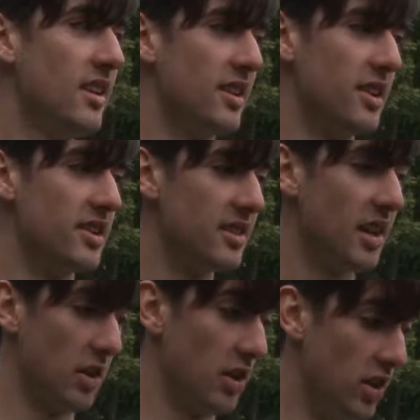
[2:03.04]
you know
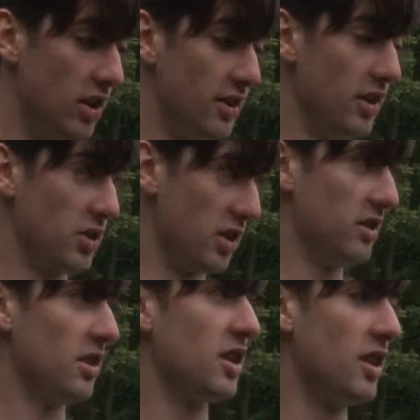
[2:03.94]
learn, look
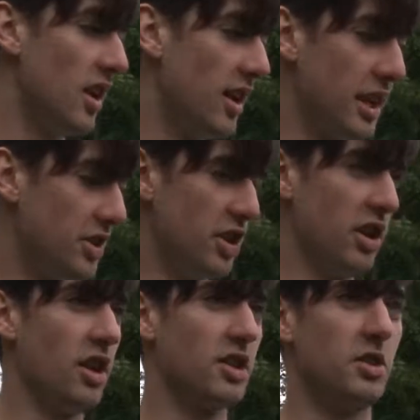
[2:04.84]
look online, get
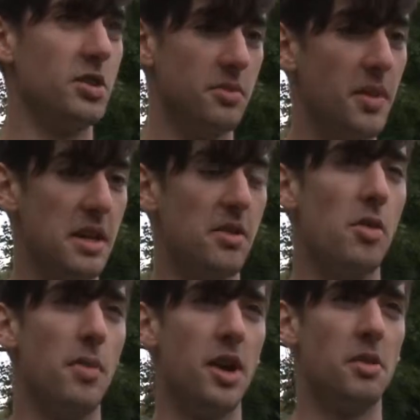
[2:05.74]
journal articles, and make your
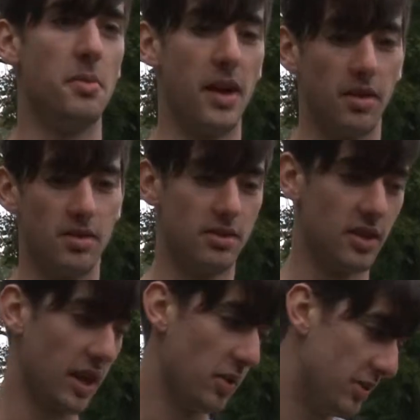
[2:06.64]
own mind up about
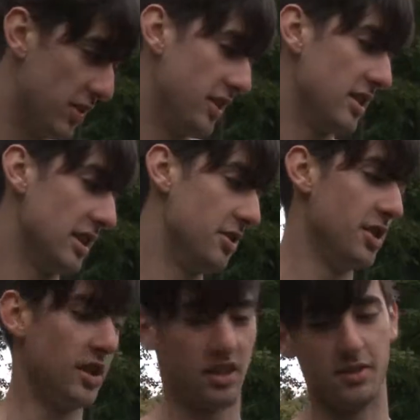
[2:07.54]
okay, well I've read this
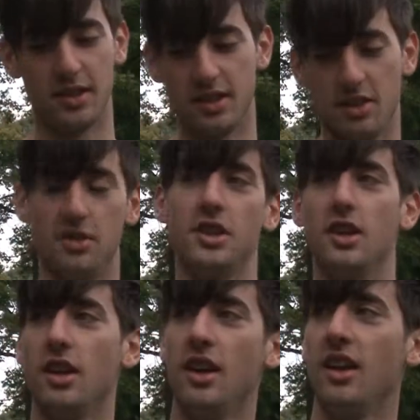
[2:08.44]
literature, I've read this
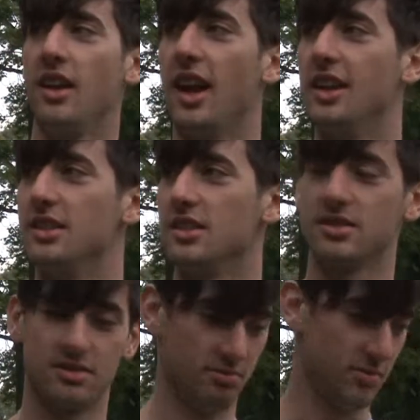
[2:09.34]
literature, and
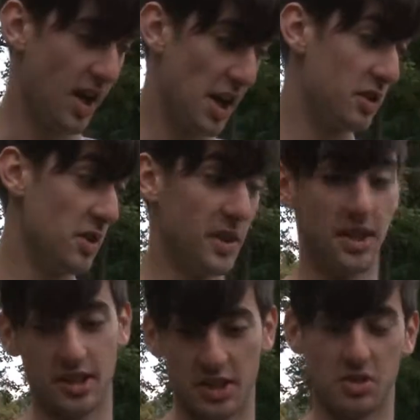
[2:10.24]
I agree with
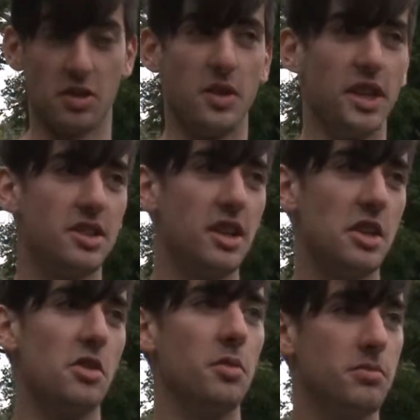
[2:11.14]
this, I disagree with this, and
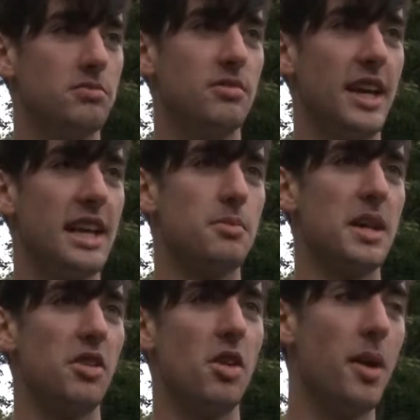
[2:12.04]
you're there to
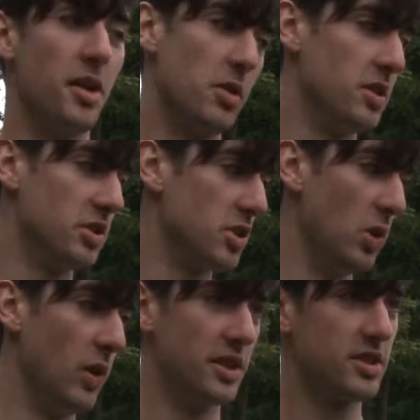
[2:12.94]
make your own mind up. Whereas at
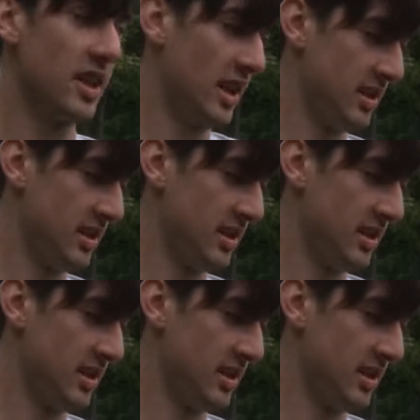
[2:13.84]
school, it's